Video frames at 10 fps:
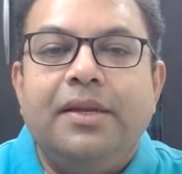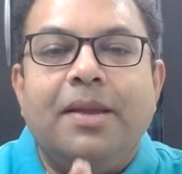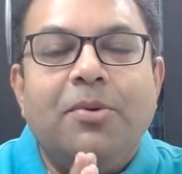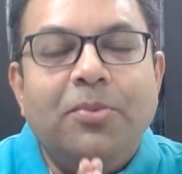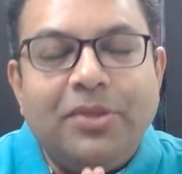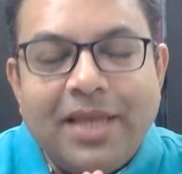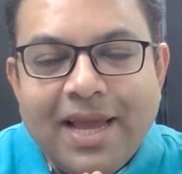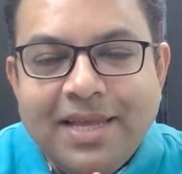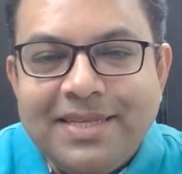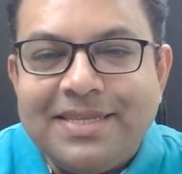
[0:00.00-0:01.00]
Namo
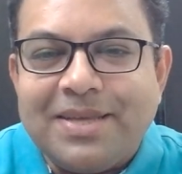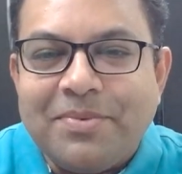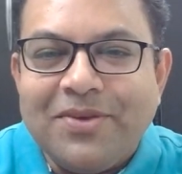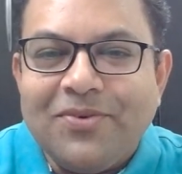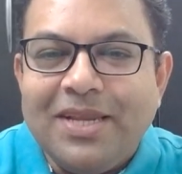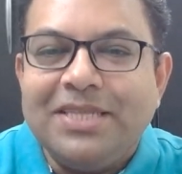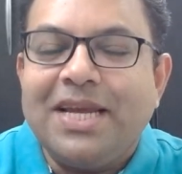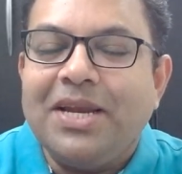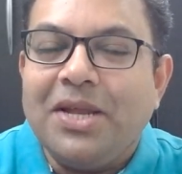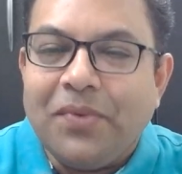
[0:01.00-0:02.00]
Buddhaya, this is Abhinav
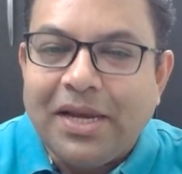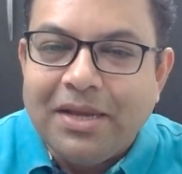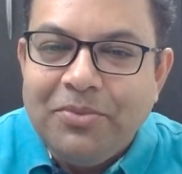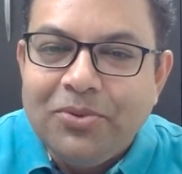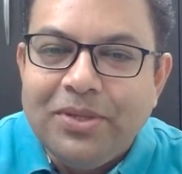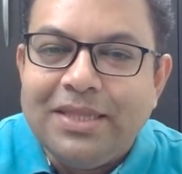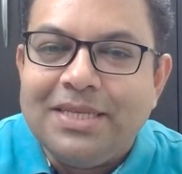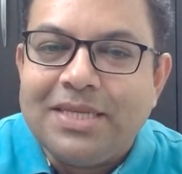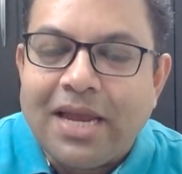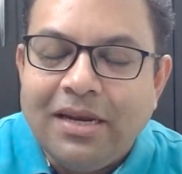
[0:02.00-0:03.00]
Gulecha and I welcome you in
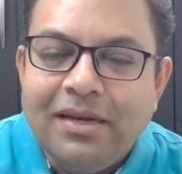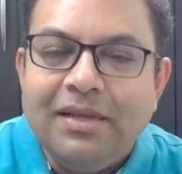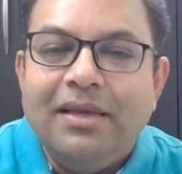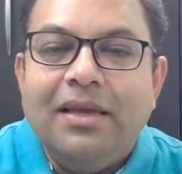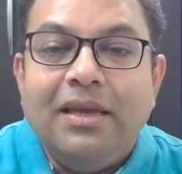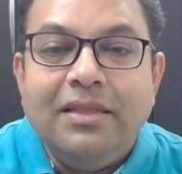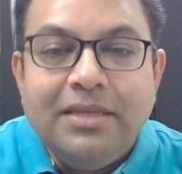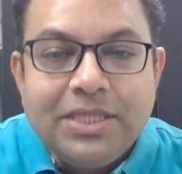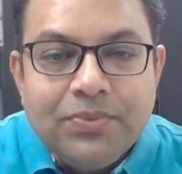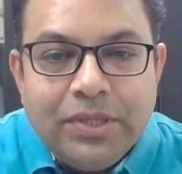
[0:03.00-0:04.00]
this channel. In
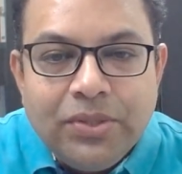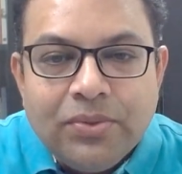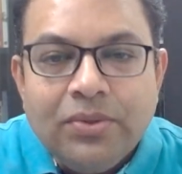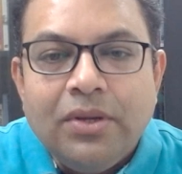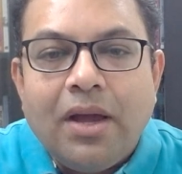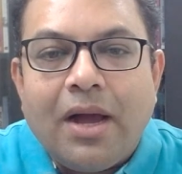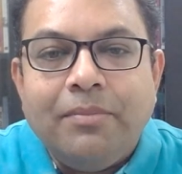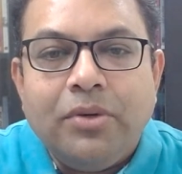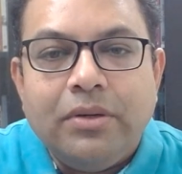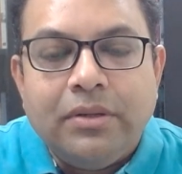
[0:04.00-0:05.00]
this video,
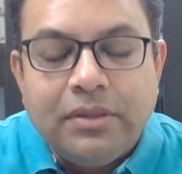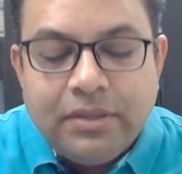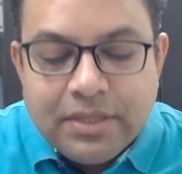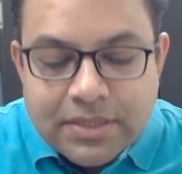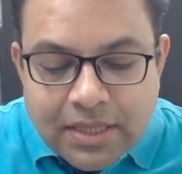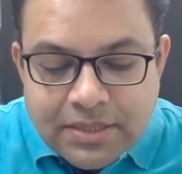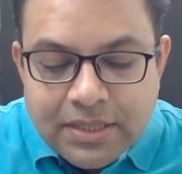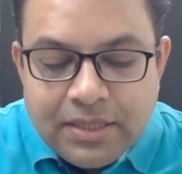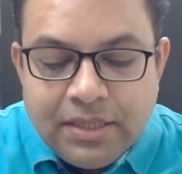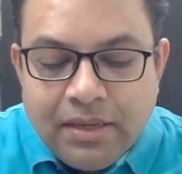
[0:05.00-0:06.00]
I'm
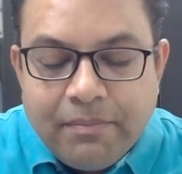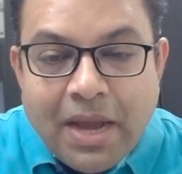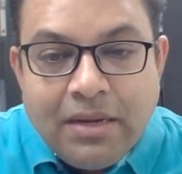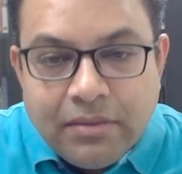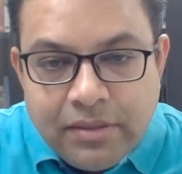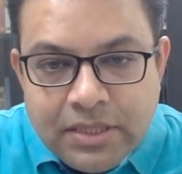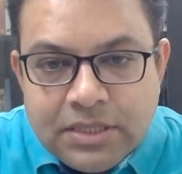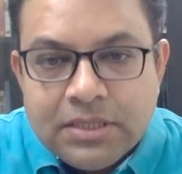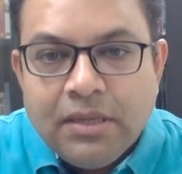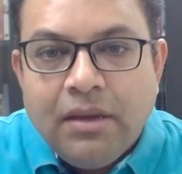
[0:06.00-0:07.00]
discussing my
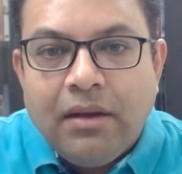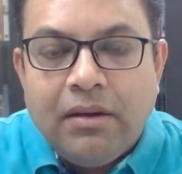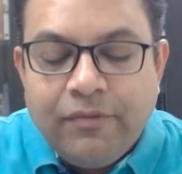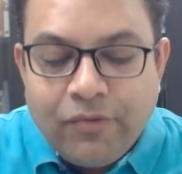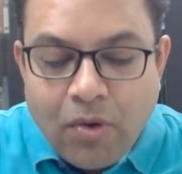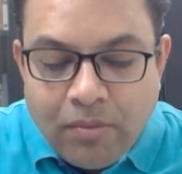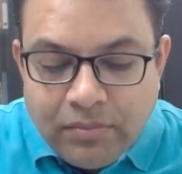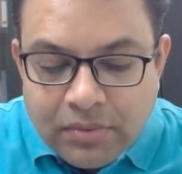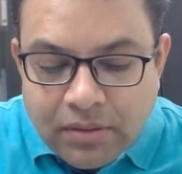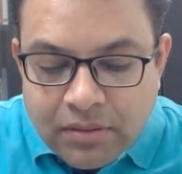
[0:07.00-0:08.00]
learnings
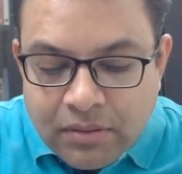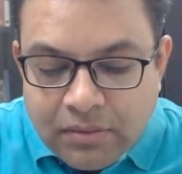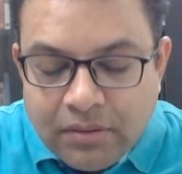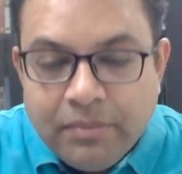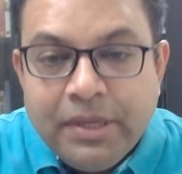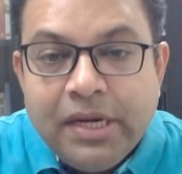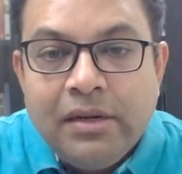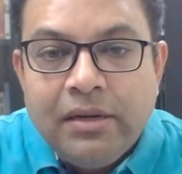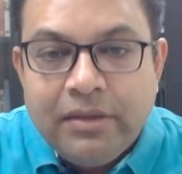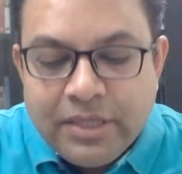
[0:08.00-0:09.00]
from the
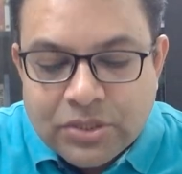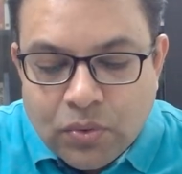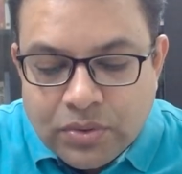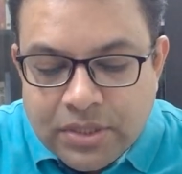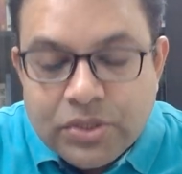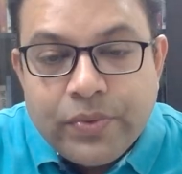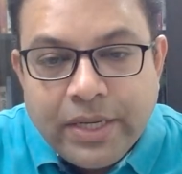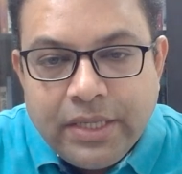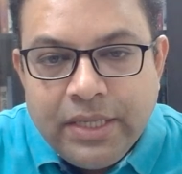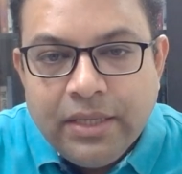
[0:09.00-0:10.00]
Middle Discourses
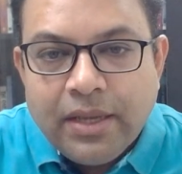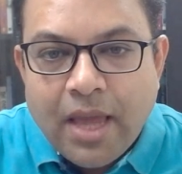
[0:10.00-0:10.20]
20,